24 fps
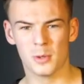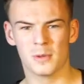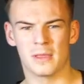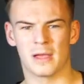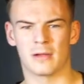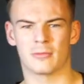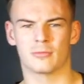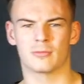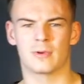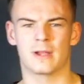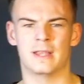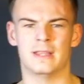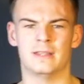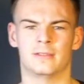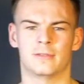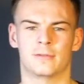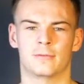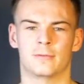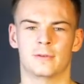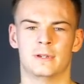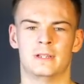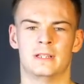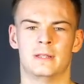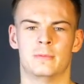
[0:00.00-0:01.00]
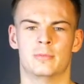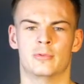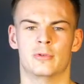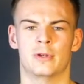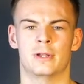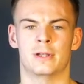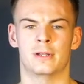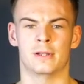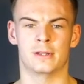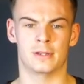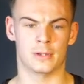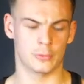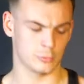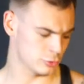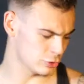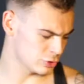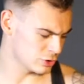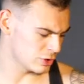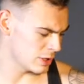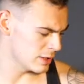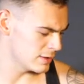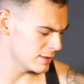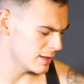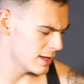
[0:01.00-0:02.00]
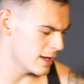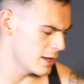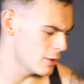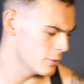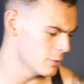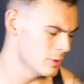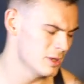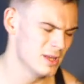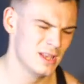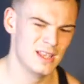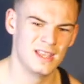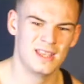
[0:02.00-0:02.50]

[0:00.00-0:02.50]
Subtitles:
that raised 3D print. I was just saying to Elle,